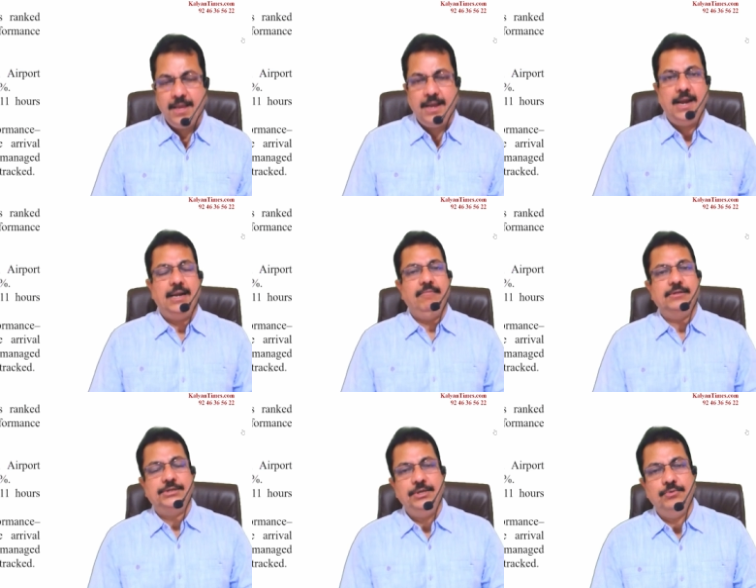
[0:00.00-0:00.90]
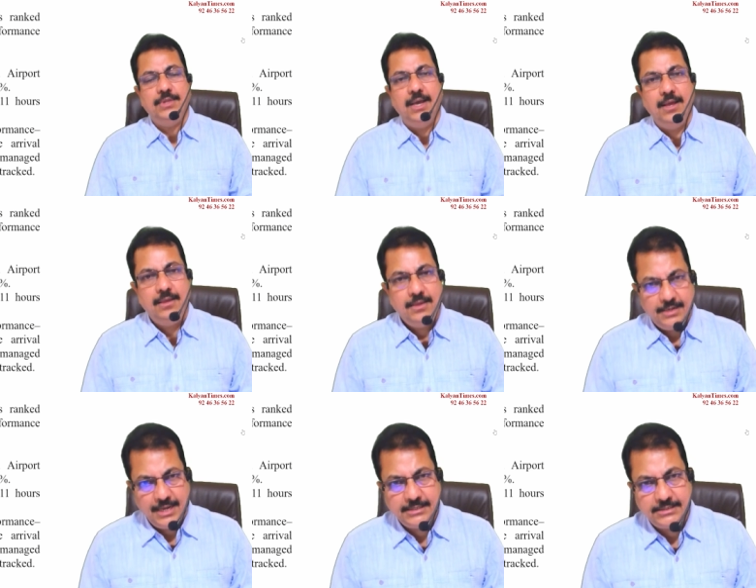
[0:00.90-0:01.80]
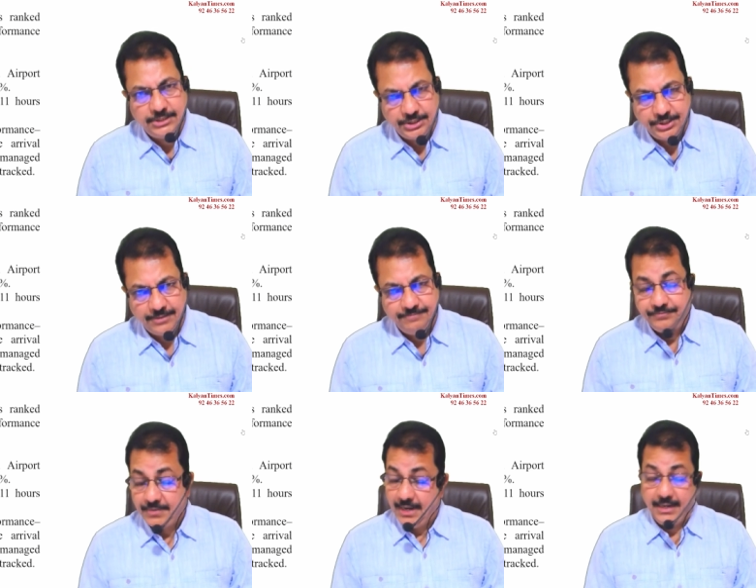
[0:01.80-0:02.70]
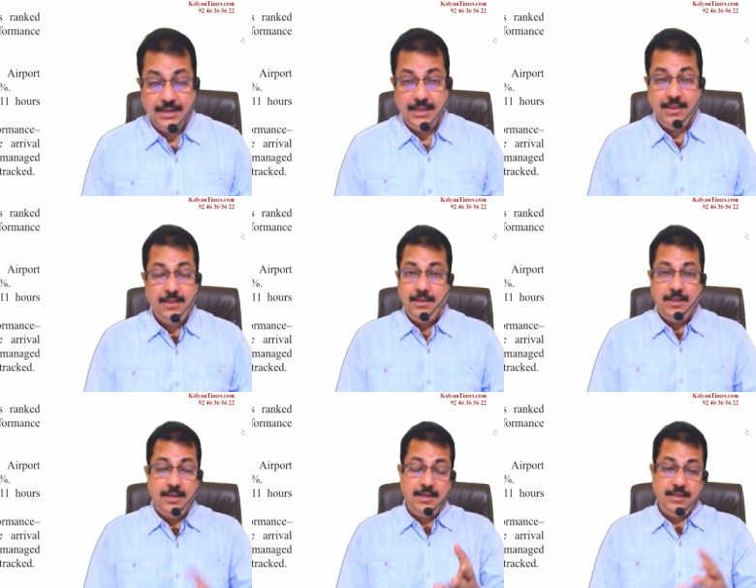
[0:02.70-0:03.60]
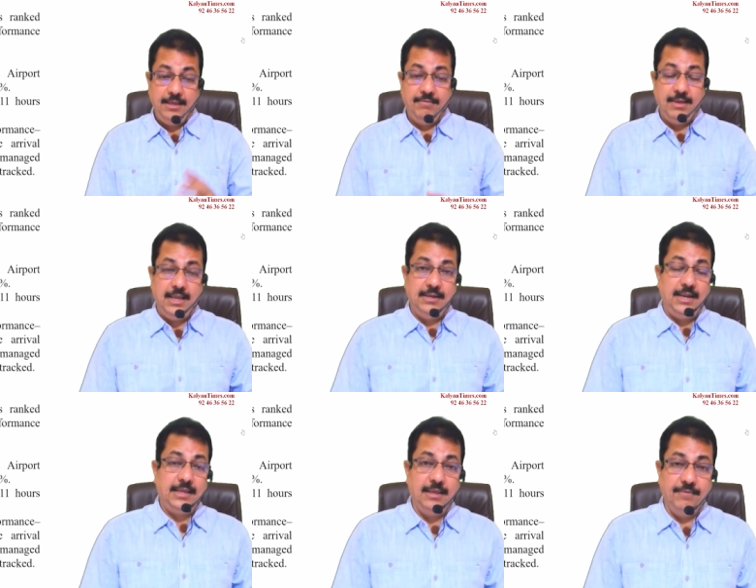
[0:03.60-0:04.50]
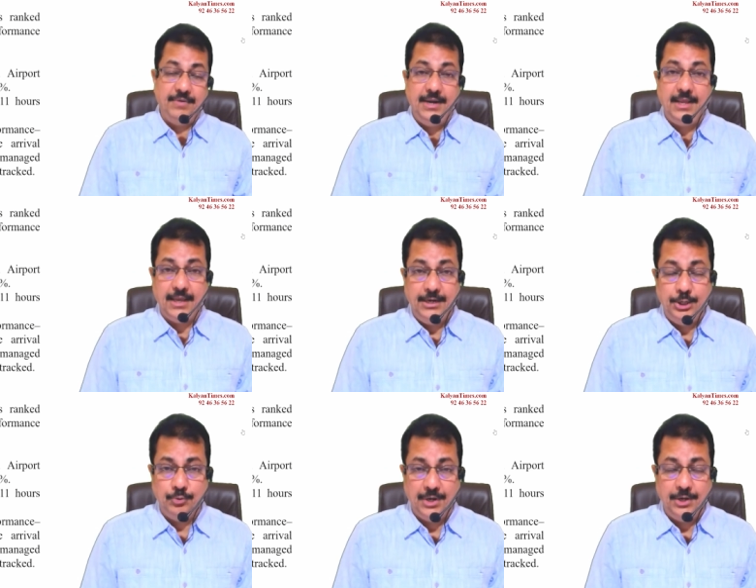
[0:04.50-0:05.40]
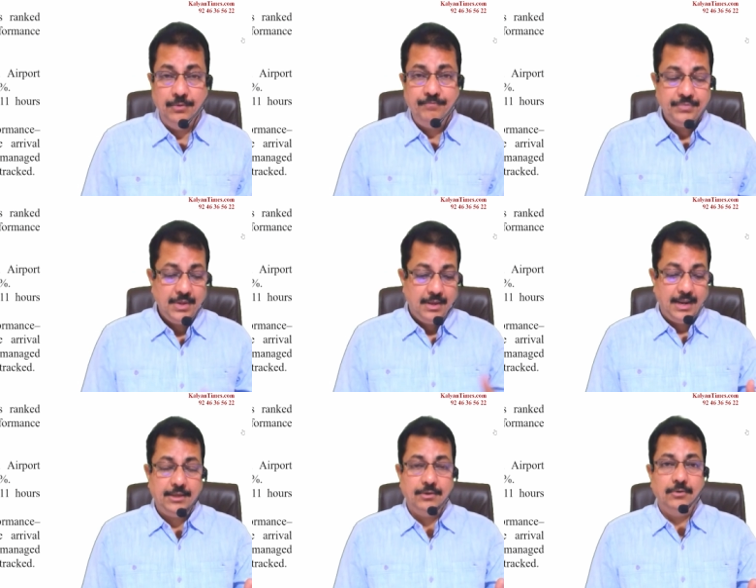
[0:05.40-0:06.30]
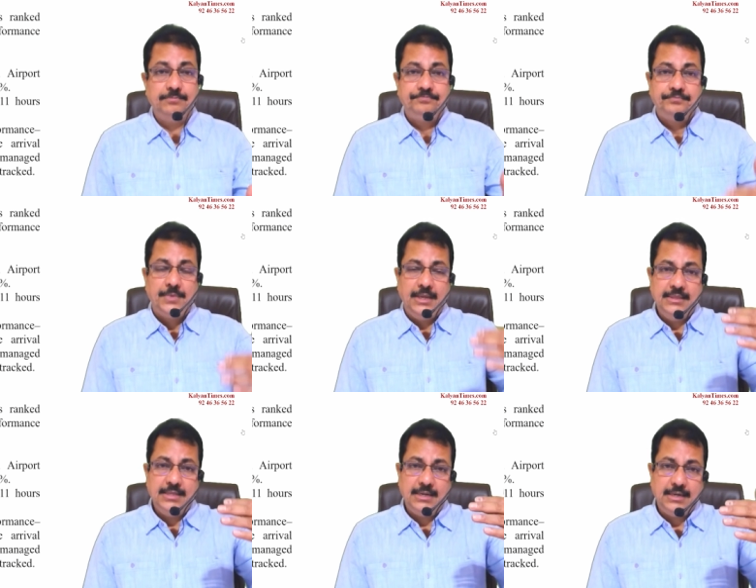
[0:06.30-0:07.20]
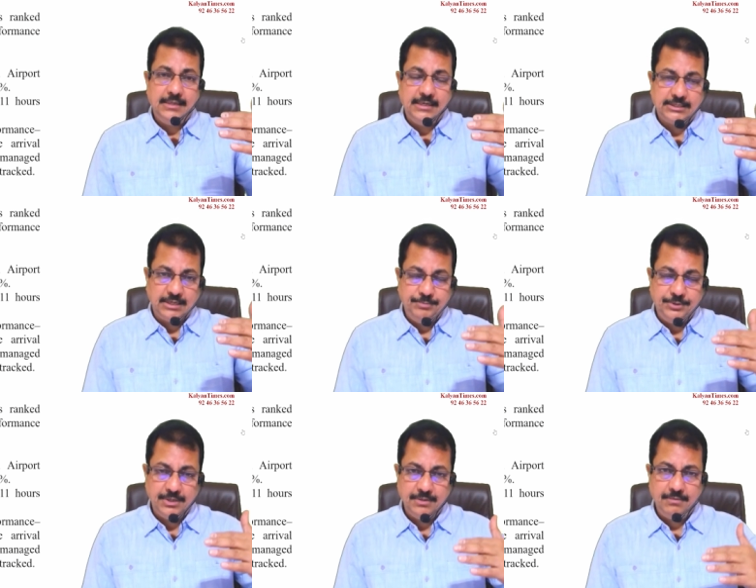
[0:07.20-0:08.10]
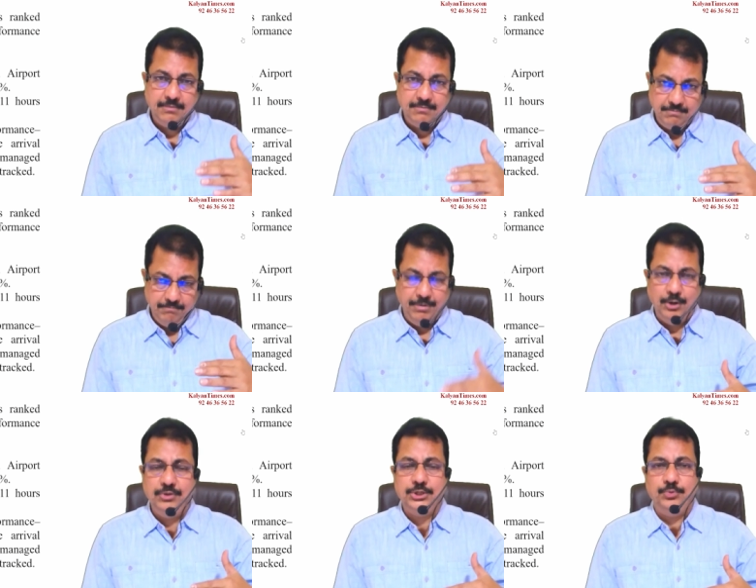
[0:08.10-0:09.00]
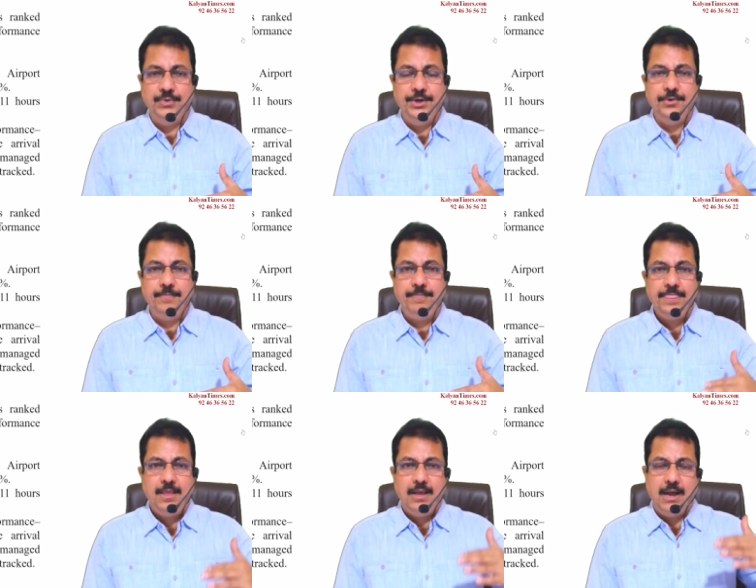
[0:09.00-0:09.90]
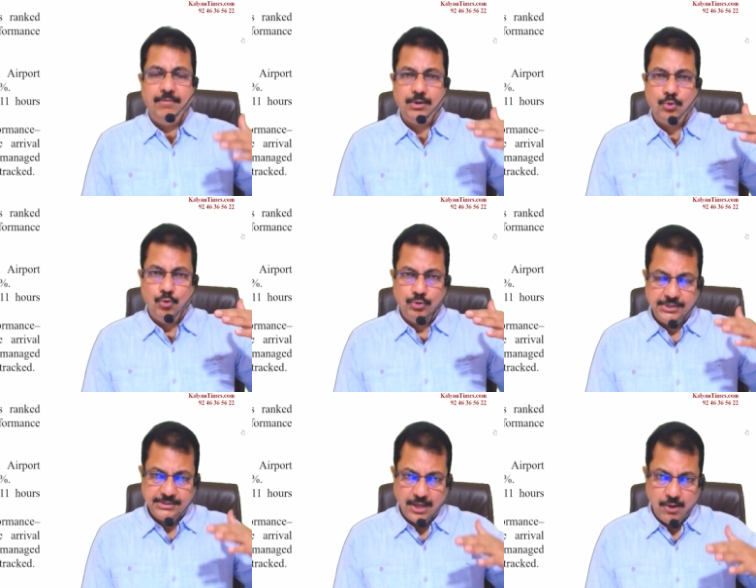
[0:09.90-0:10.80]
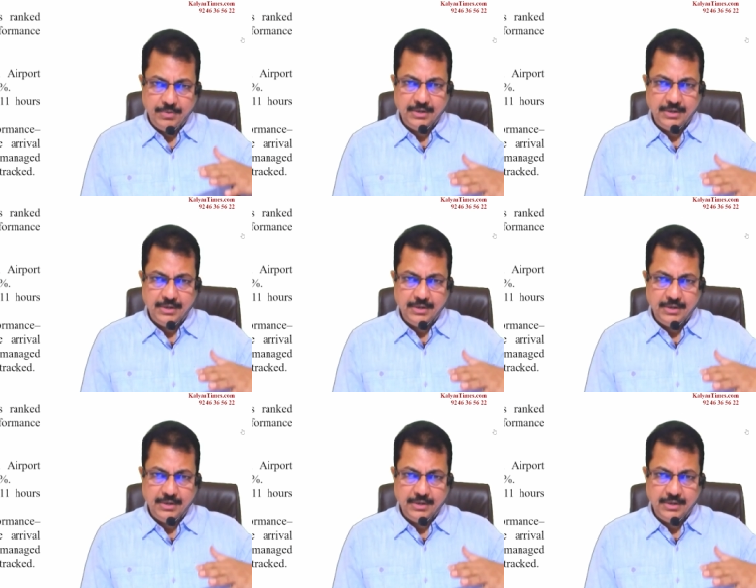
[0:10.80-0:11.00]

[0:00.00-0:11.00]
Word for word: and i will see you in the next session and uh, uh, uh, like every day i need to tell you like you know in the description below this video our courses have been